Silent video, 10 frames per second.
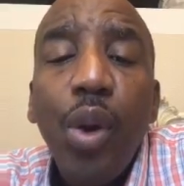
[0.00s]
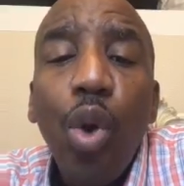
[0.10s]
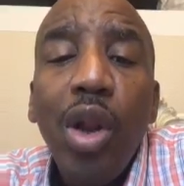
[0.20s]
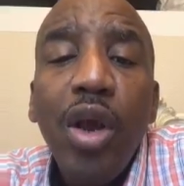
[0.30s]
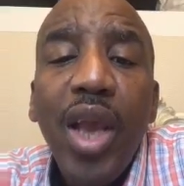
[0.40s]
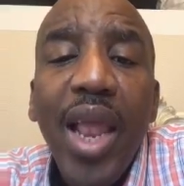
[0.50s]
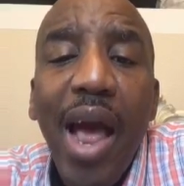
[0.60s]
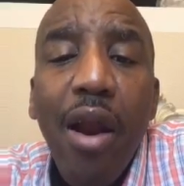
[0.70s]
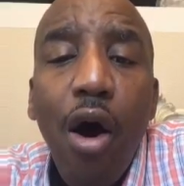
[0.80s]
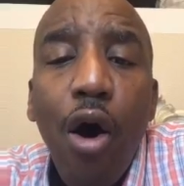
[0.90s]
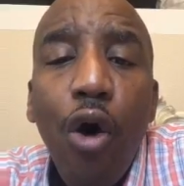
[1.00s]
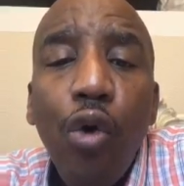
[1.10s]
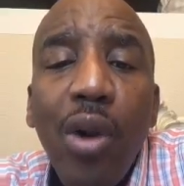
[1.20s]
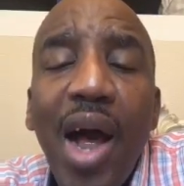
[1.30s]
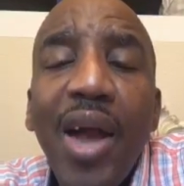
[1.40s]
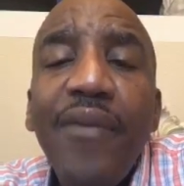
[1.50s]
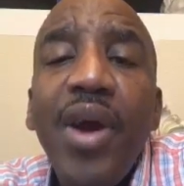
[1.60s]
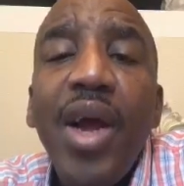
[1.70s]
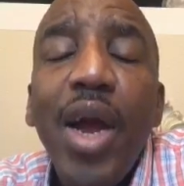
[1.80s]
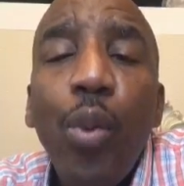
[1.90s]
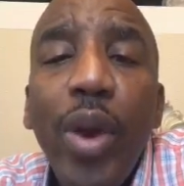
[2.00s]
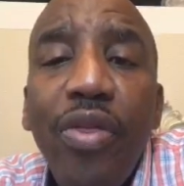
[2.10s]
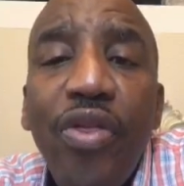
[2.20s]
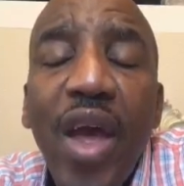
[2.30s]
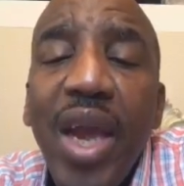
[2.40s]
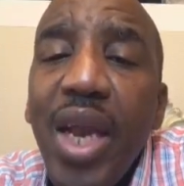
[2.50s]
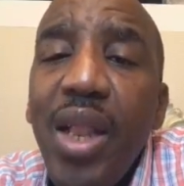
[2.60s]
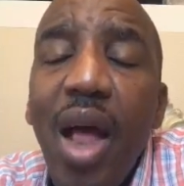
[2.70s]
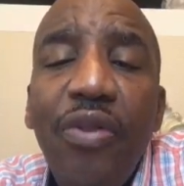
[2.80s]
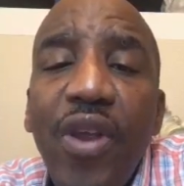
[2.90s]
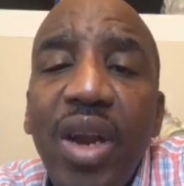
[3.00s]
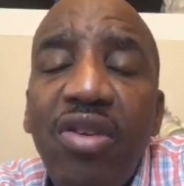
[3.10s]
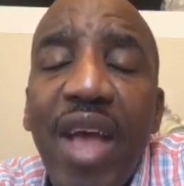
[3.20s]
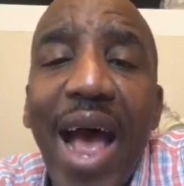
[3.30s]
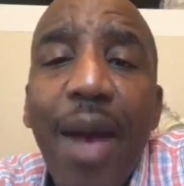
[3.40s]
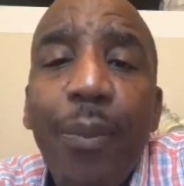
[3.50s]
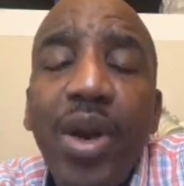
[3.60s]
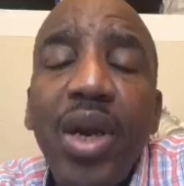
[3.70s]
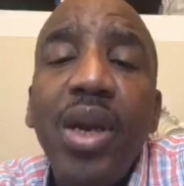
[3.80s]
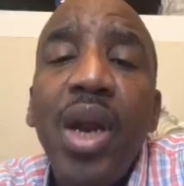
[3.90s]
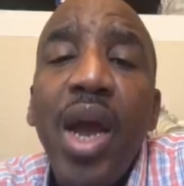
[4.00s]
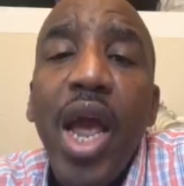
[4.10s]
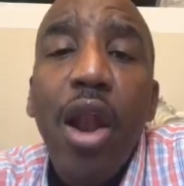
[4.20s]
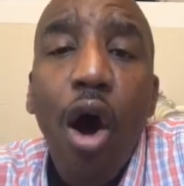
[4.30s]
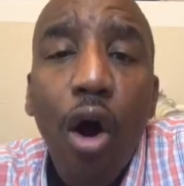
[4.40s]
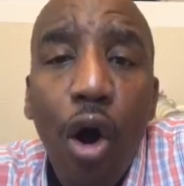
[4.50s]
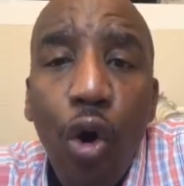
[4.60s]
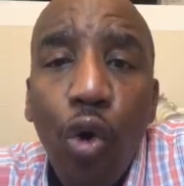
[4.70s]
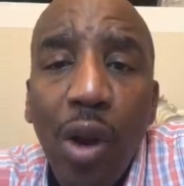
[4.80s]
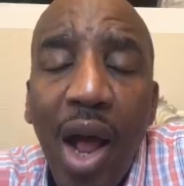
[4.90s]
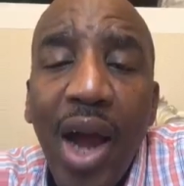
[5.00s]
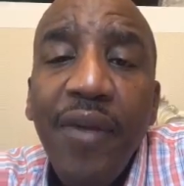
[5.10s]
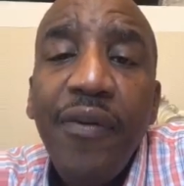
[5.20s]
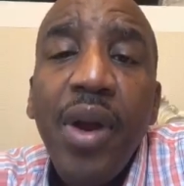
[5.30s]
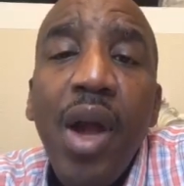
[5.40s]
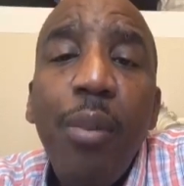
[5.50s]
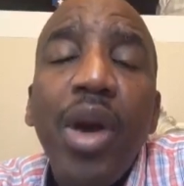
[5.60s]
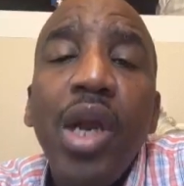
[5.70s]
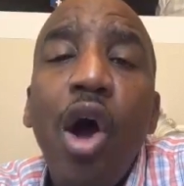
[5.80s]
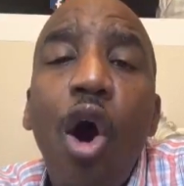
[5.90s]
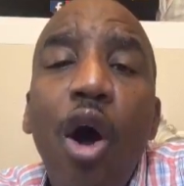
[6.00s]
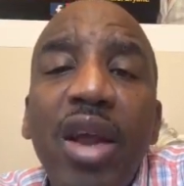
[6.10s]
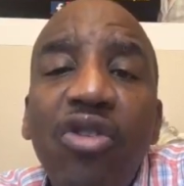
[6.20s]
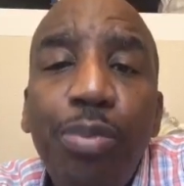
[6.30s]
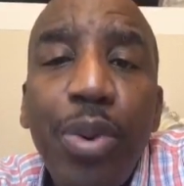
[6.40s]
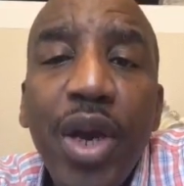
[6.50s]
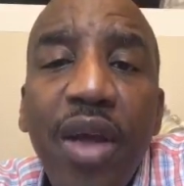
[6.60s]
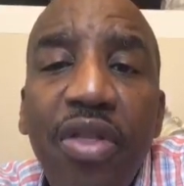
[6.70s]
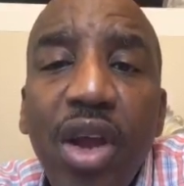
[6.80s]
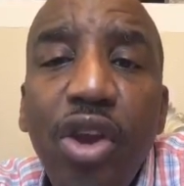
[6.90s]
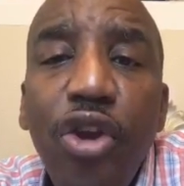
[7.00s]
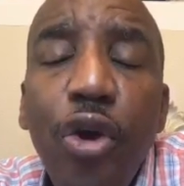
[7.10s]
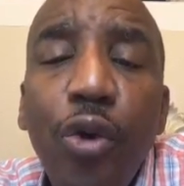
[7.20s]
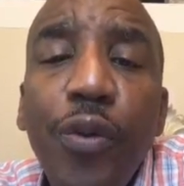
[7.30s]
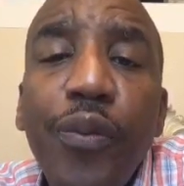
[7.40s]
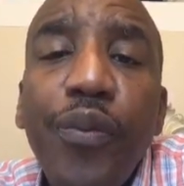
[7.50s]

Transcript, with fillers: We're looking at our own life and we think nothing is happening in our own life, but God is bigger than you.